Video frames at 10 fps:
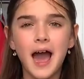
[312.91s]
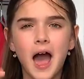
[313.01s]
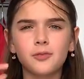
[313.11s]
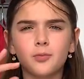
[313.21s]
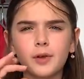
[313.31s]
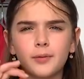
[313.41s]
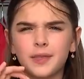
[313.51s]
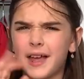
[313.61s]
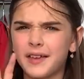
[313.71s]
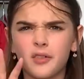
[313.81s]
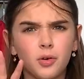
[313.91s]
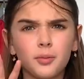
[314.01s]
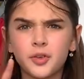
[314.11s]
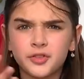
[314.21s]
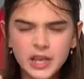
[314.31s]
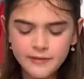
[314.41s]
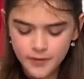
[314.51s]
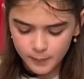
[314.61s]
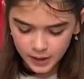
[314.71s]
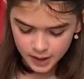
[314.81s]
and we would like almost save
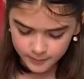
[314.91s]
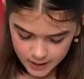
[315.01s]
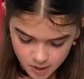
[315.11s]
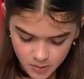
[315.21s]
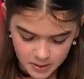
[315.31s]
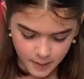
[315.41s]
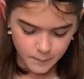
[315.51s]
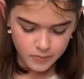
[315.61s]
the planet by doing that.